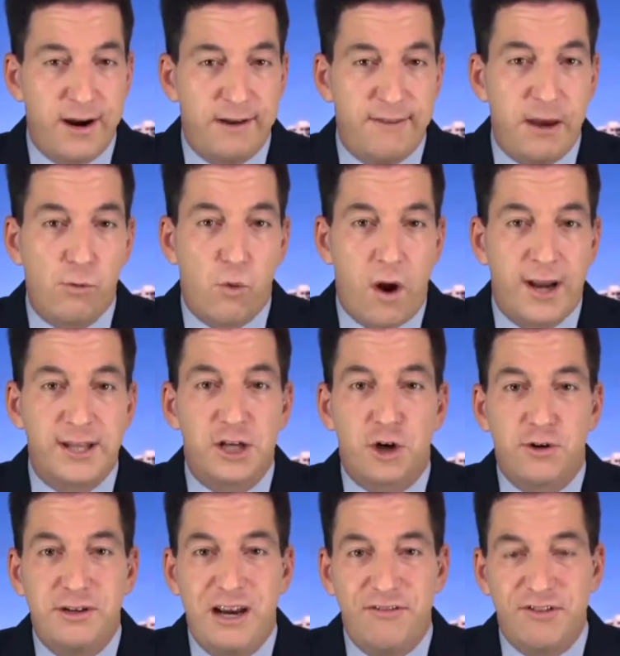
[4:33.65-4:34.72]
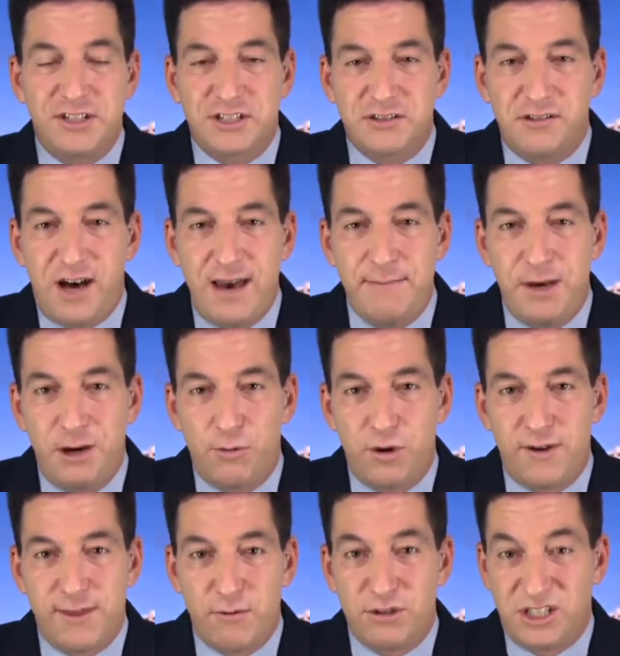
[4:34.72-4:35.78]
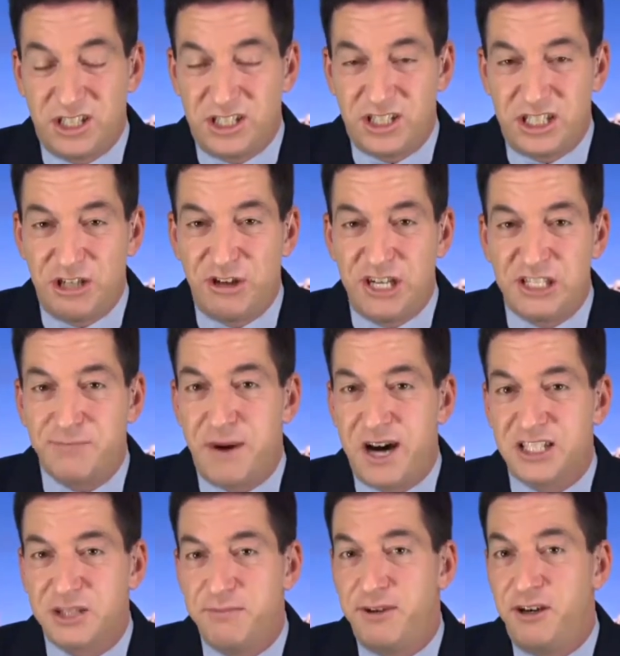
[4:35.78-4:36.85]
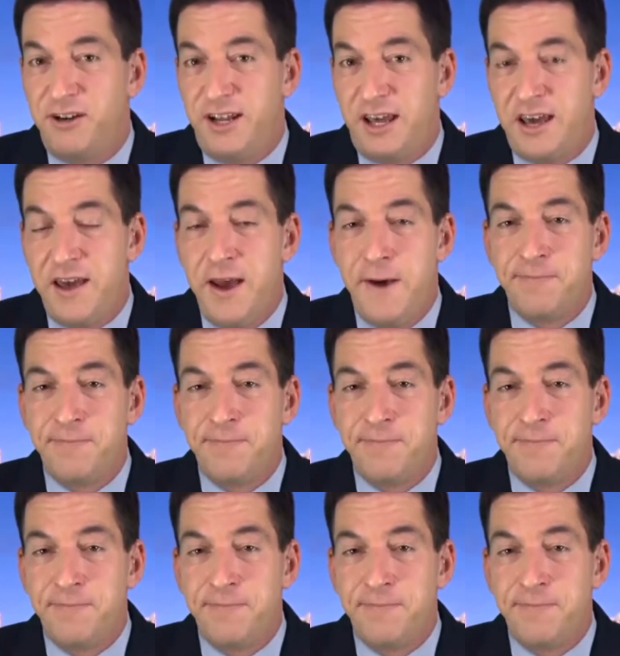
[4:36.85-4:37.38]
And they wanted to create this climate where there was this serious possibility